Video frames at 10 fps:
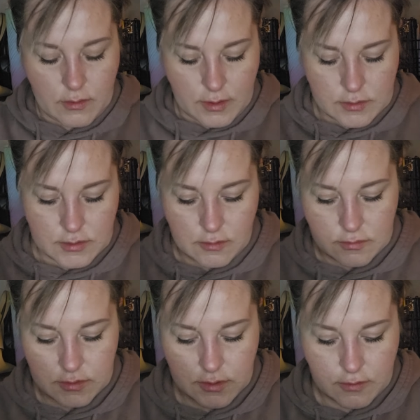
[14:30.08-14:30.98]
that's how
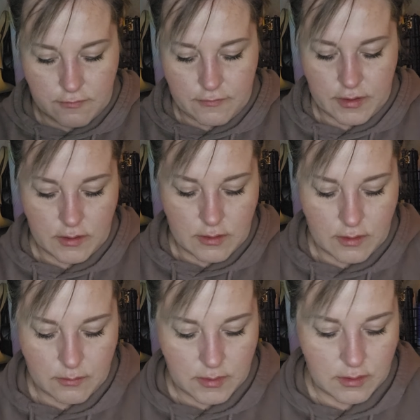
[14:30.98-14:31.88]
it's gonna fit. Let
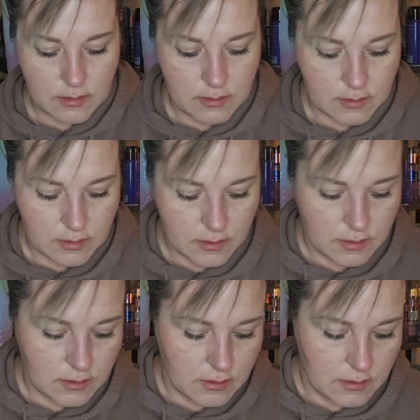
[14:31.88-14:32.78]
me
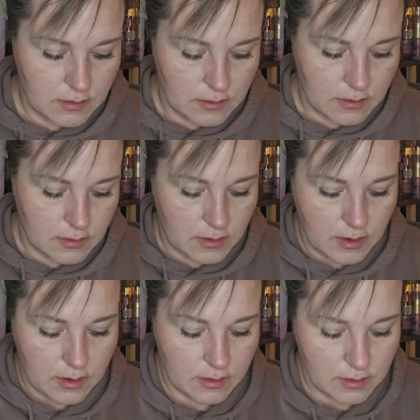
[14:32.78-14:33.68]

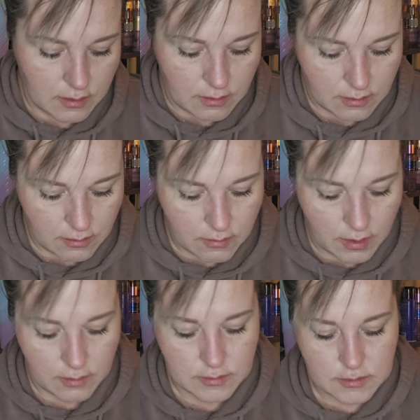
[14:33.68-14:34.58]
lay it there. Okay,
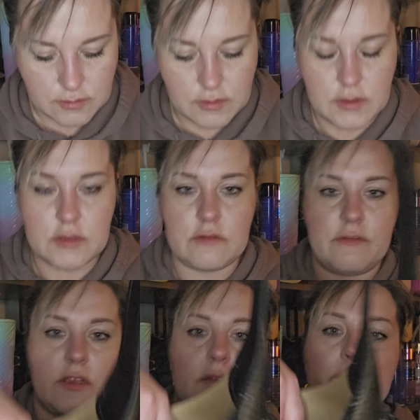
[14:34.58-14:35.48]
so it does fit.